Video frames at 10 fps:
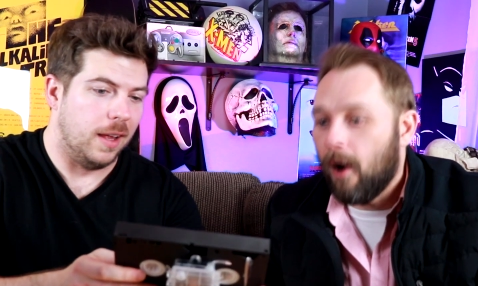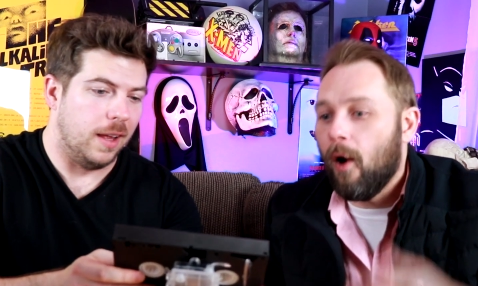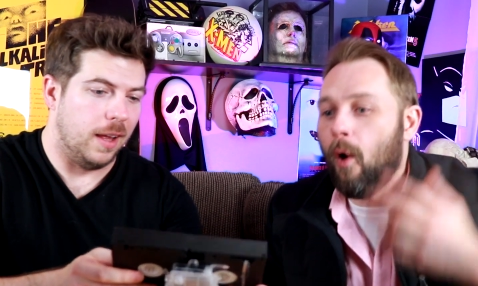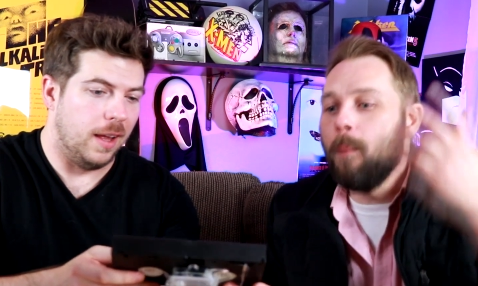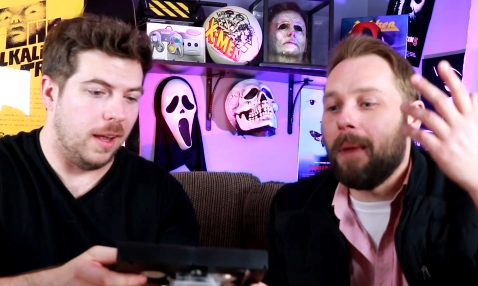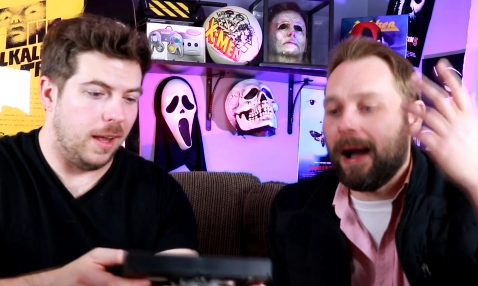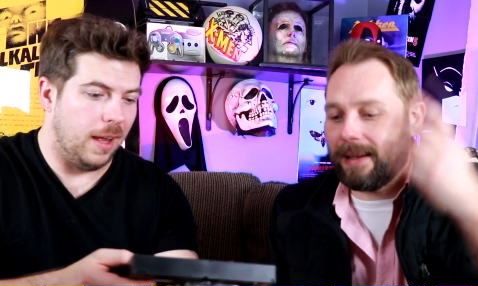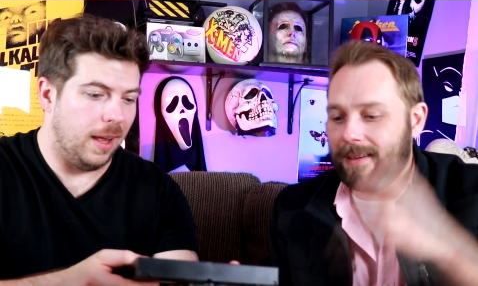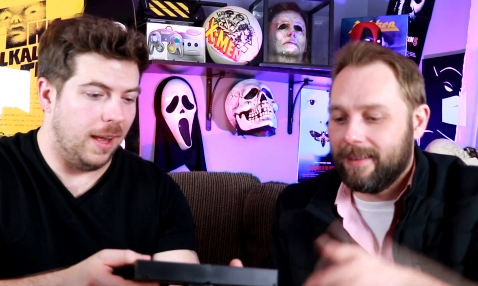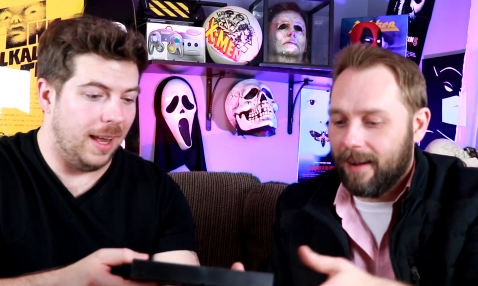Speaker 1: Oh
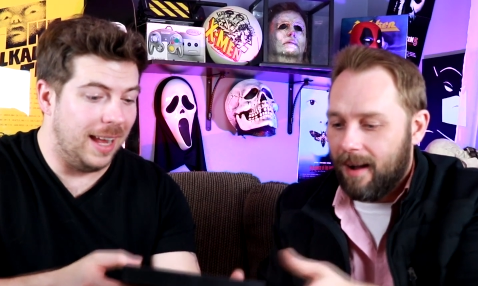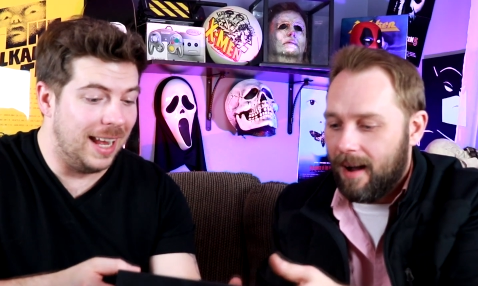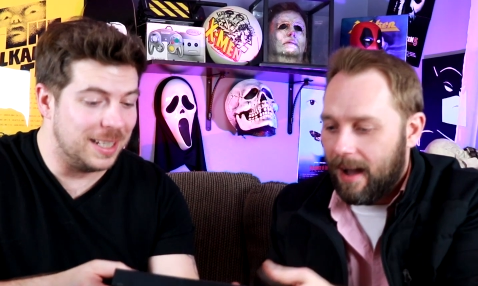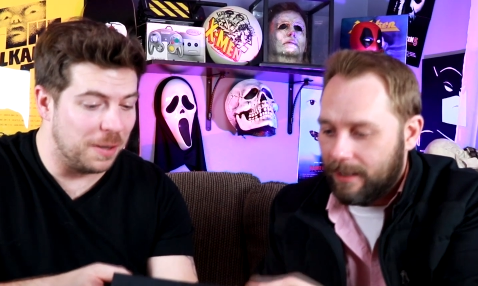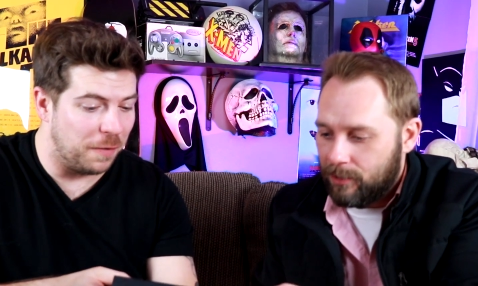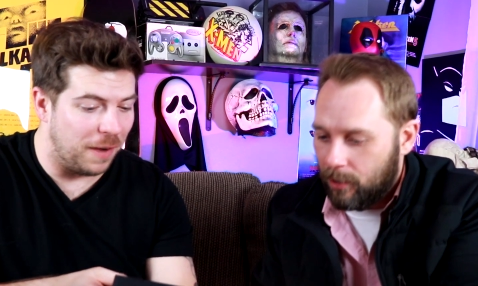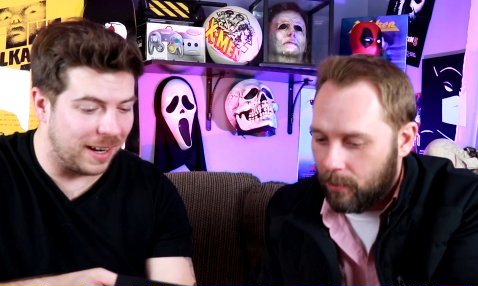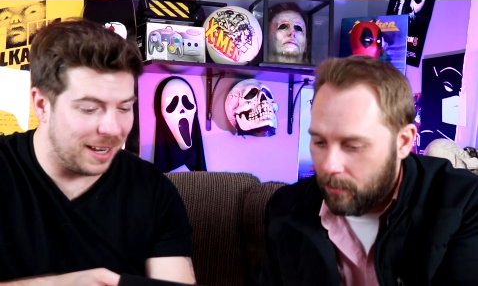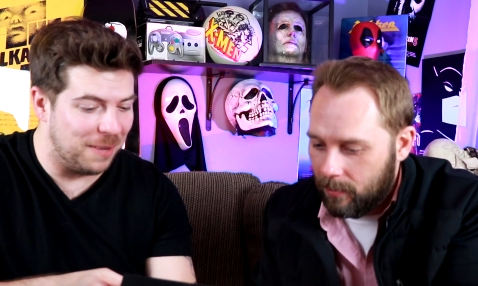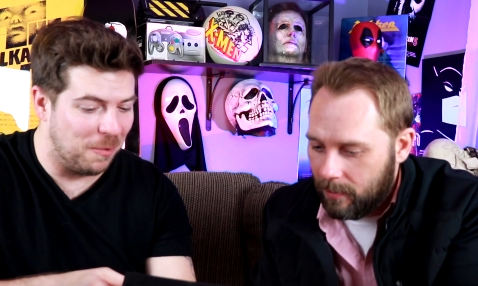my god, it's a
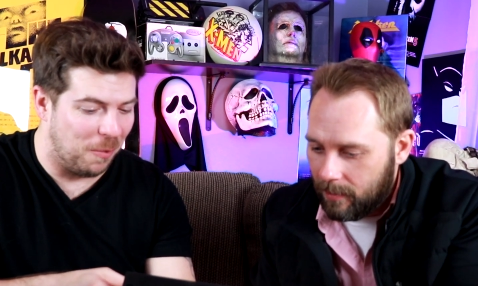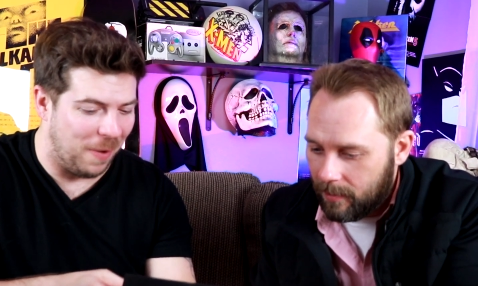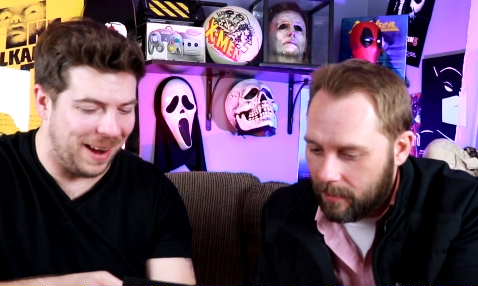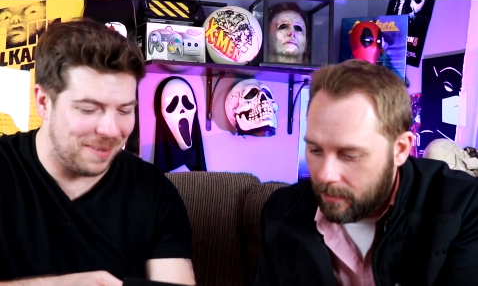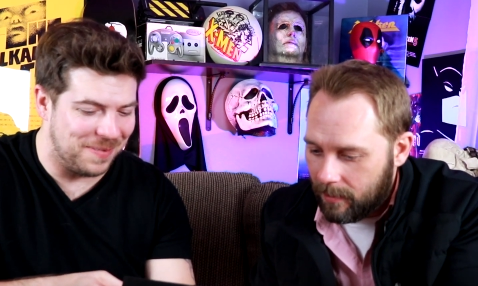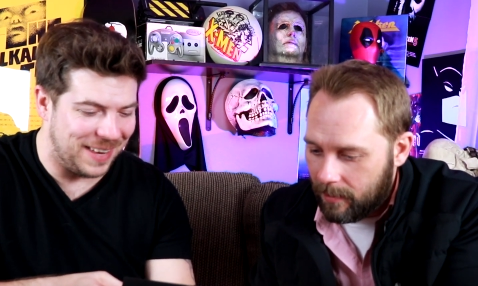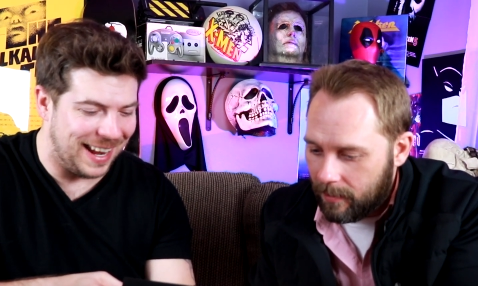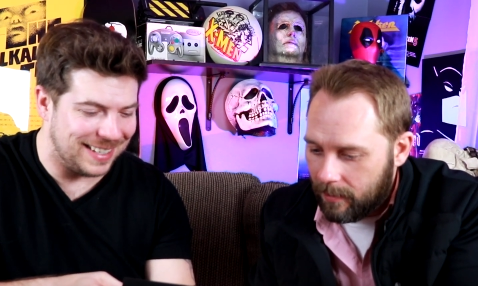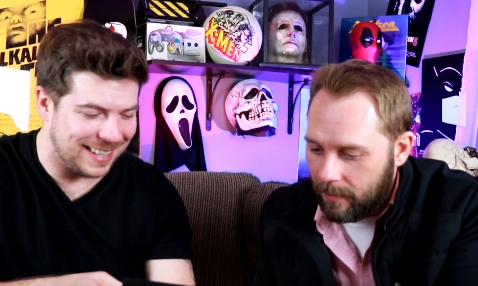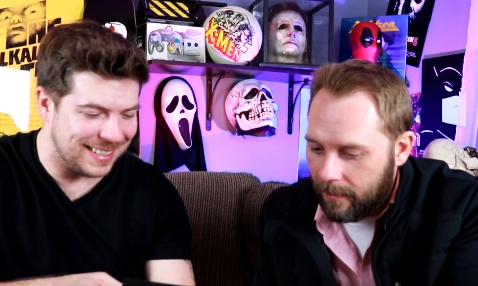dude. Wham!
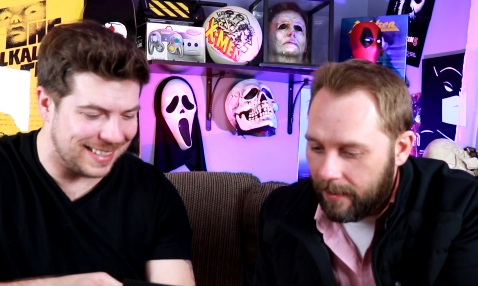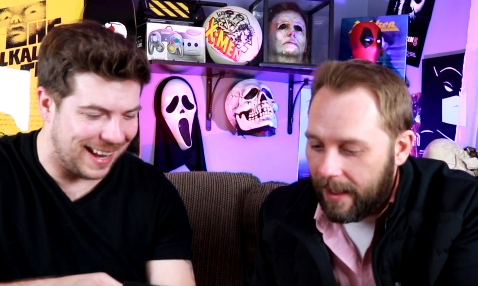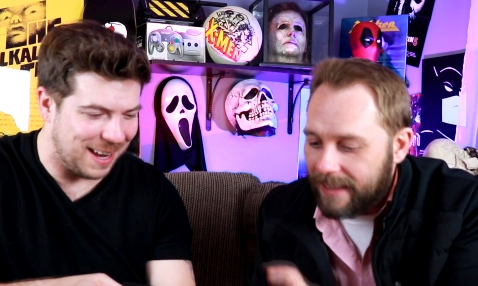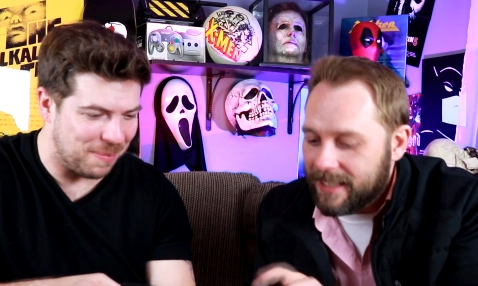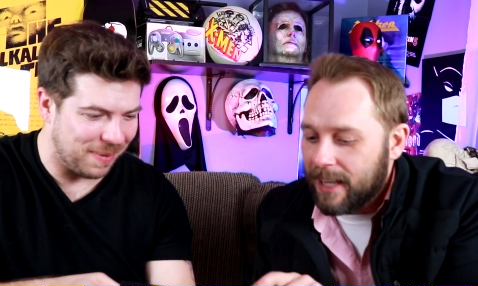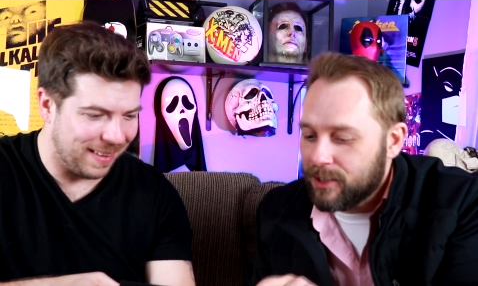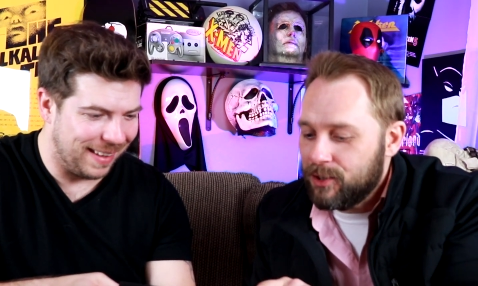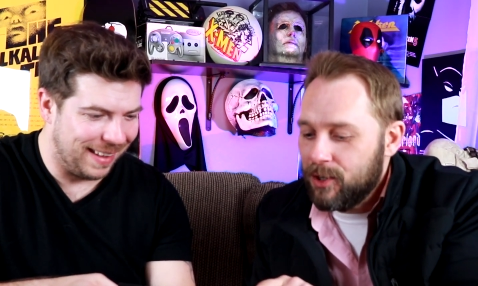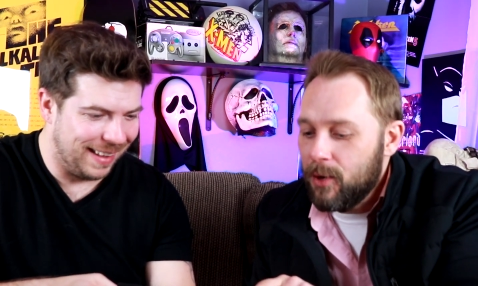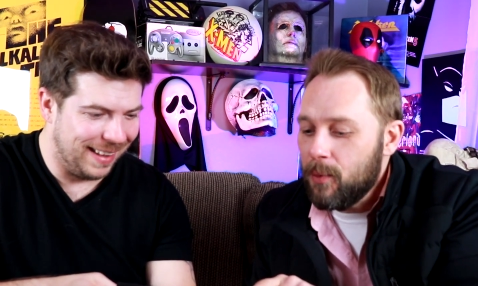V H S tape.
Speaker 2: It
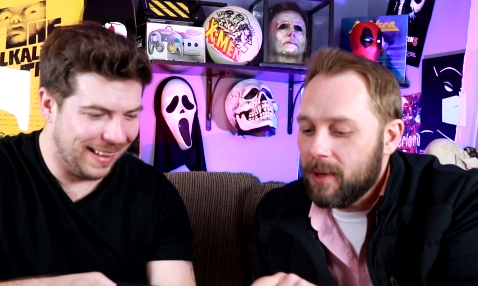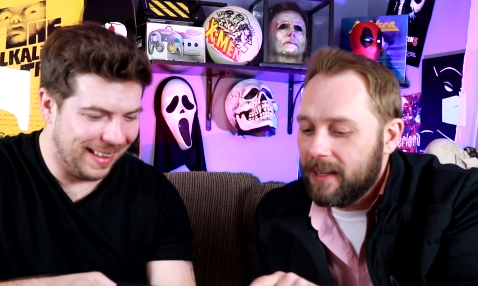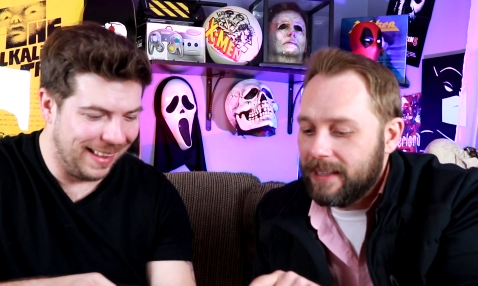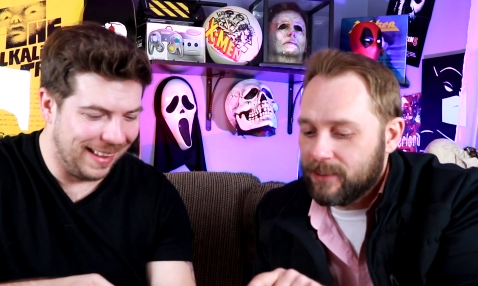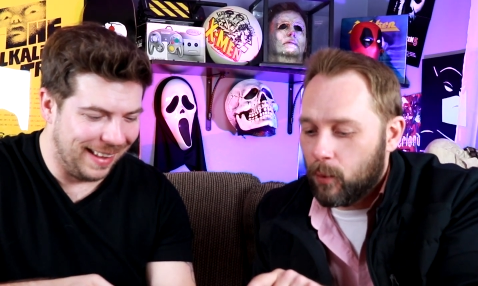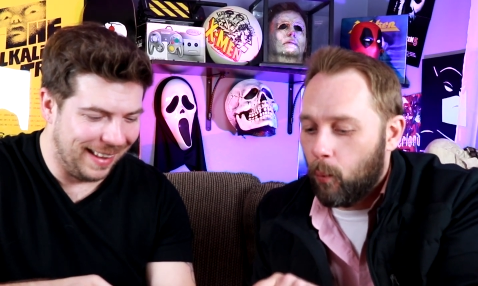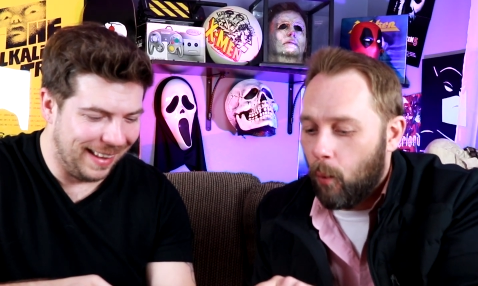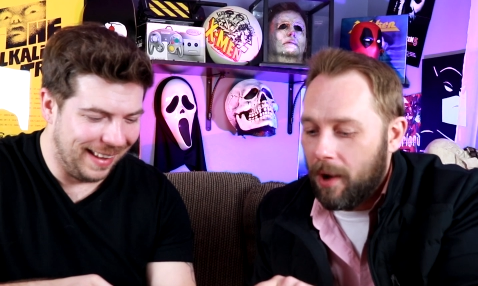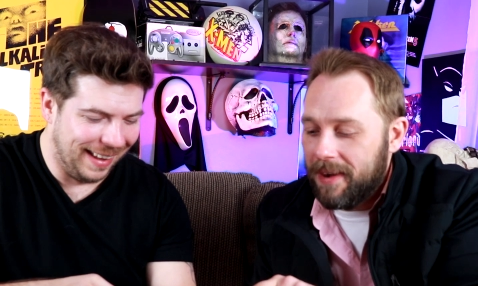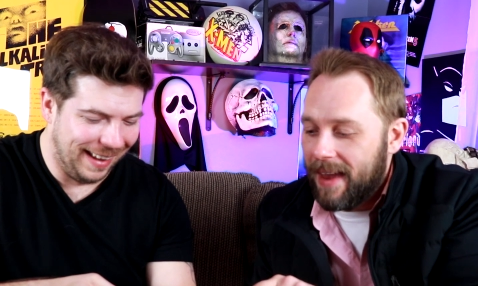says new release,
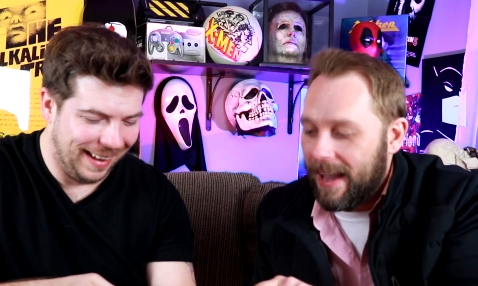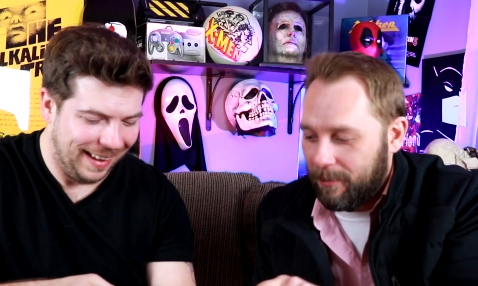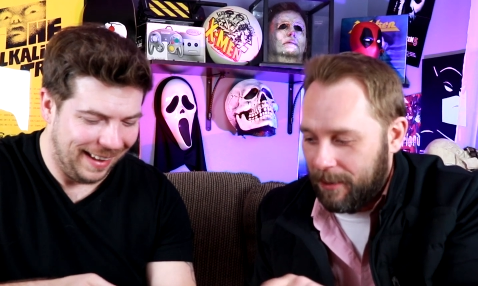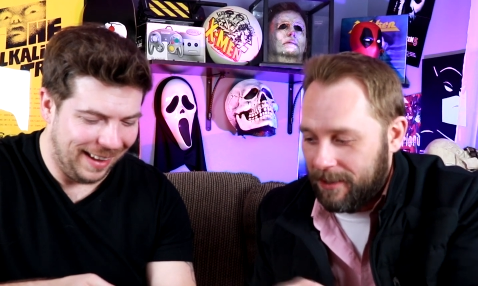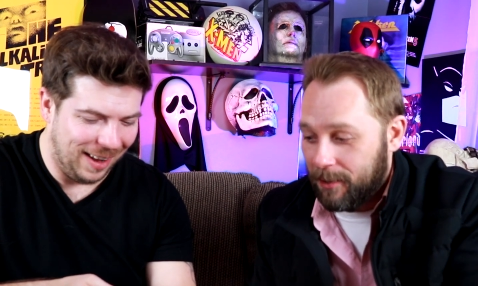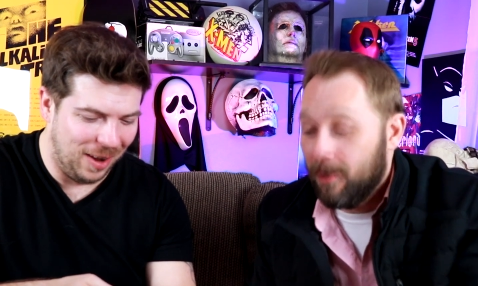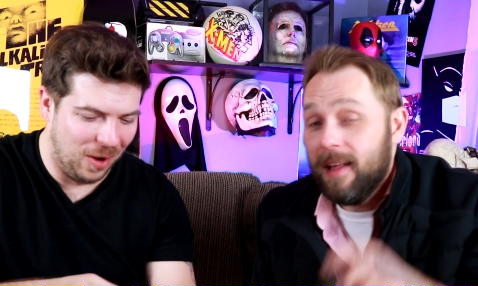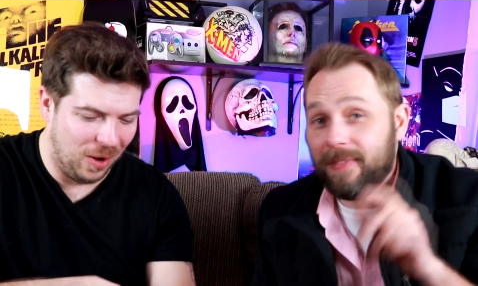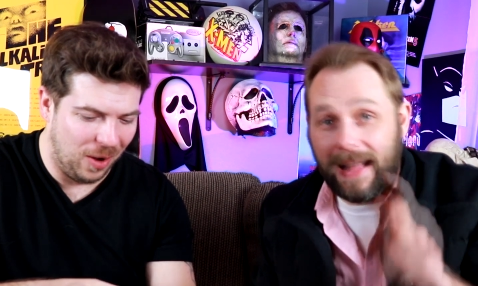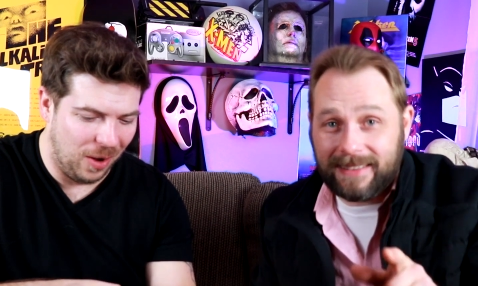one night rental.
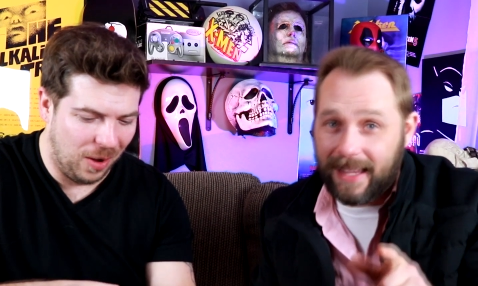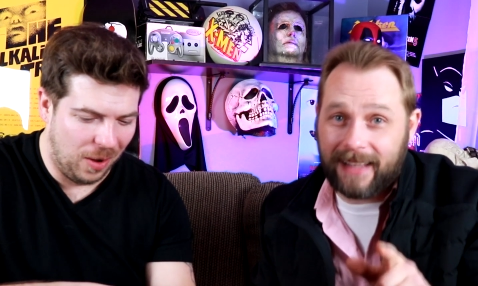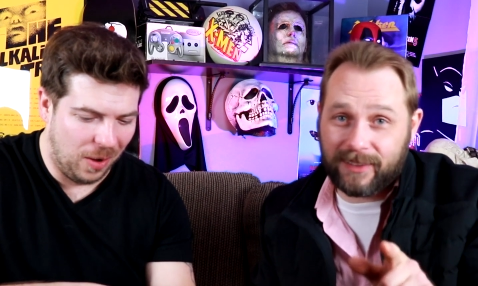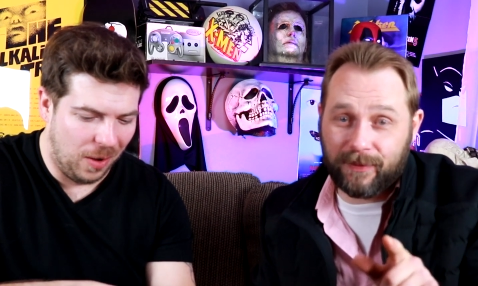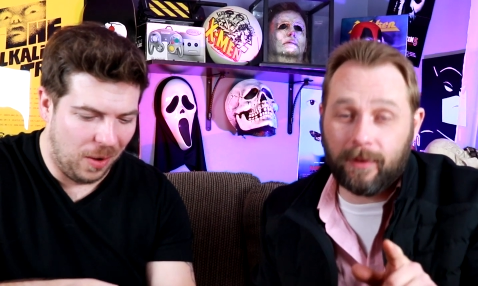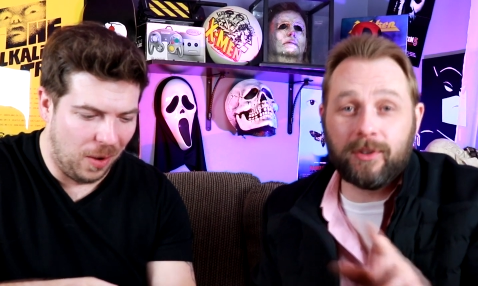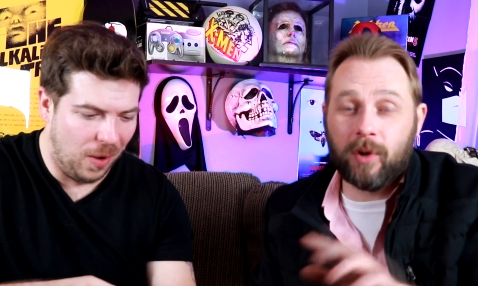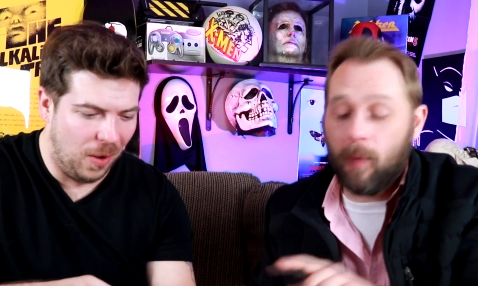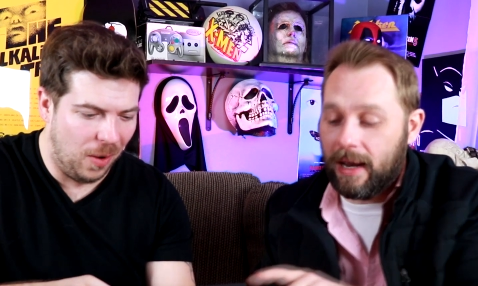That's as... You know